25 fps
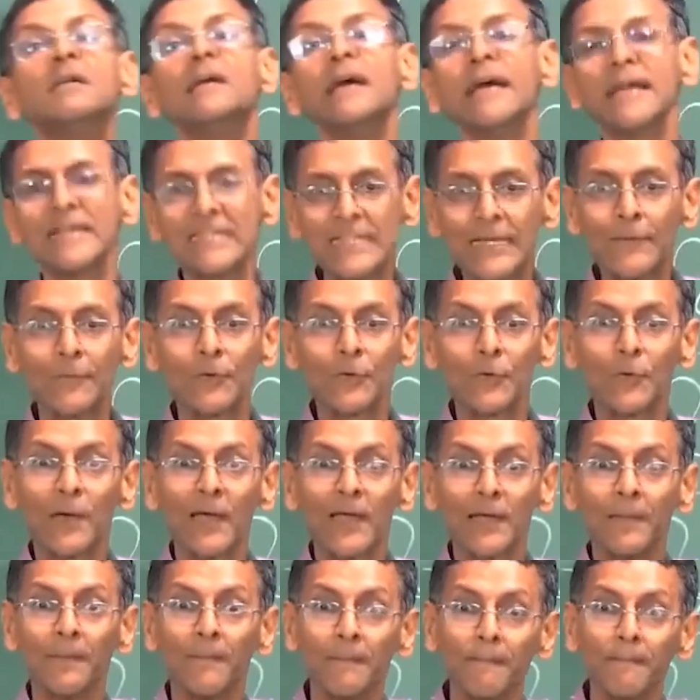x equal to
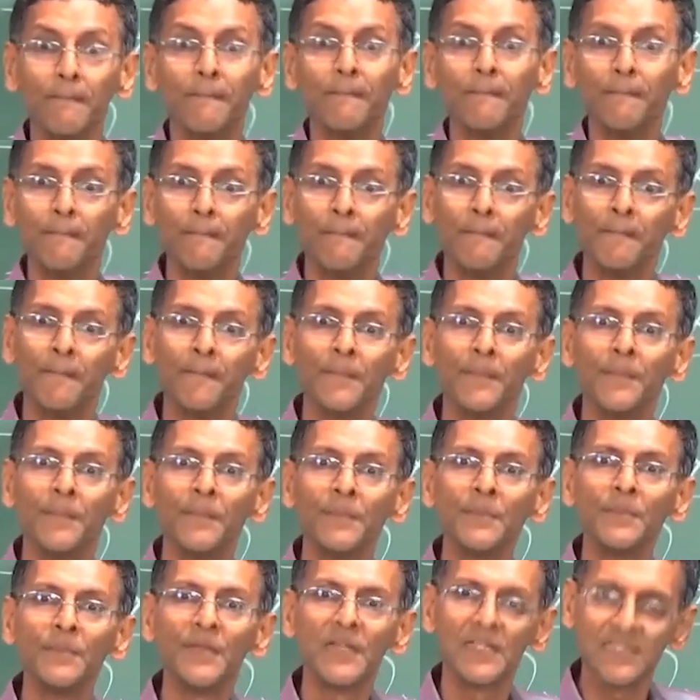y,
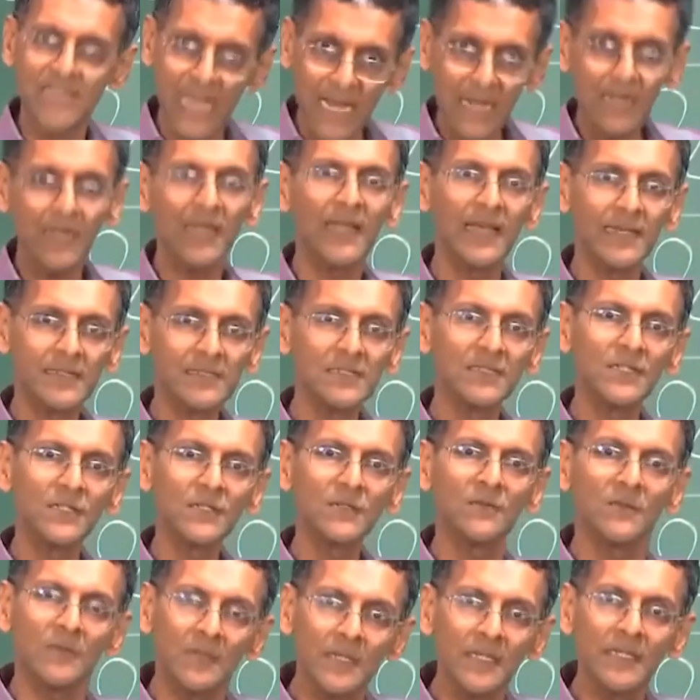exactly as in
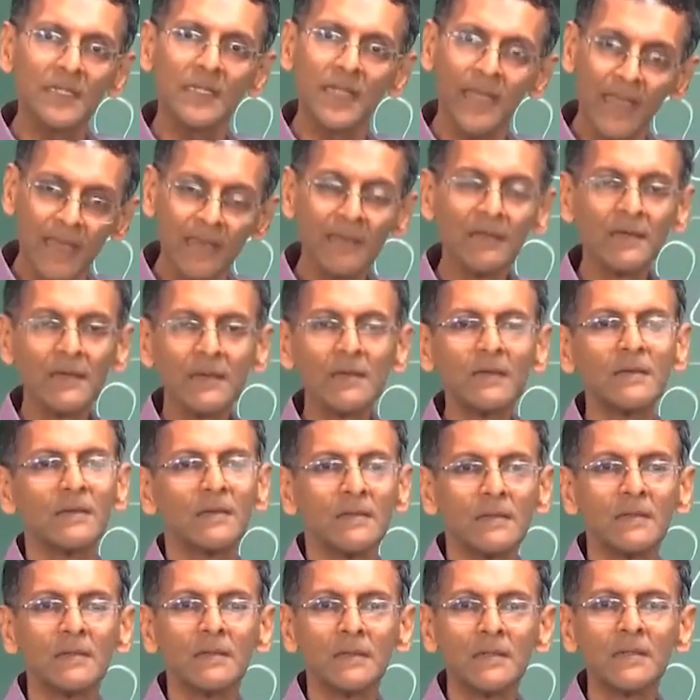the
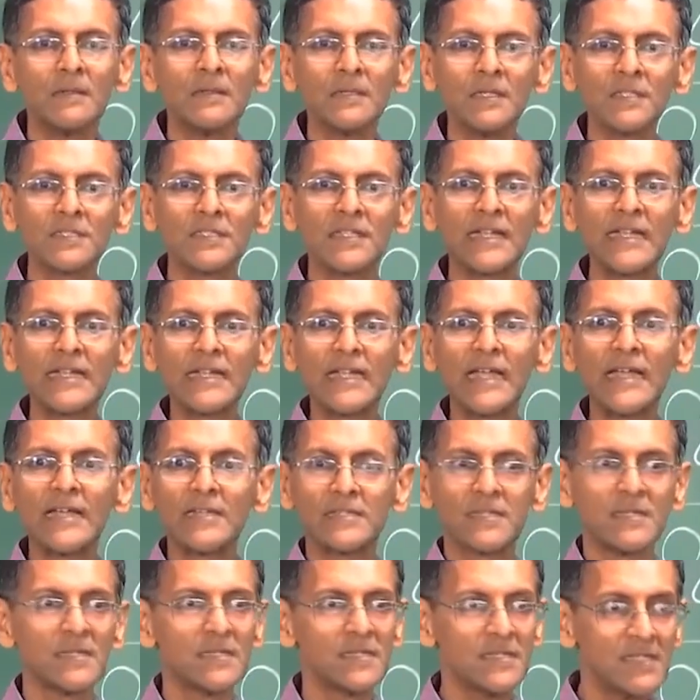discrete
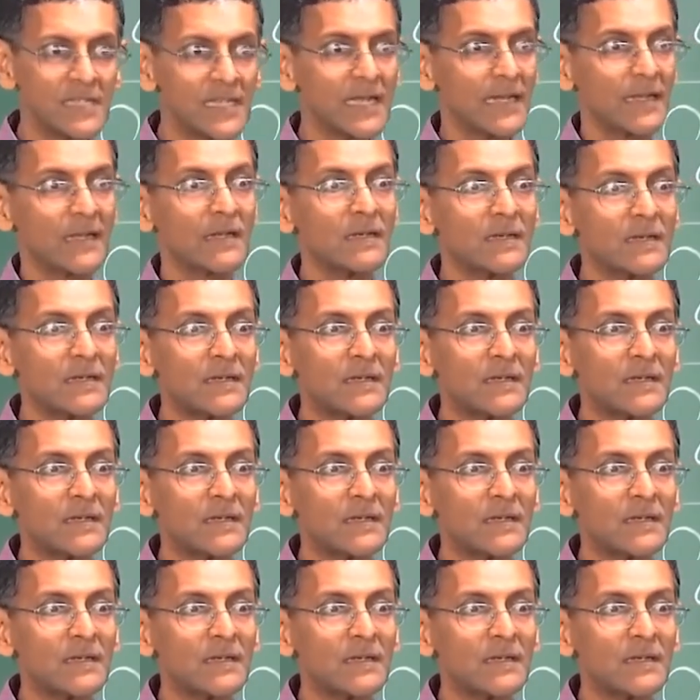case, isn't it?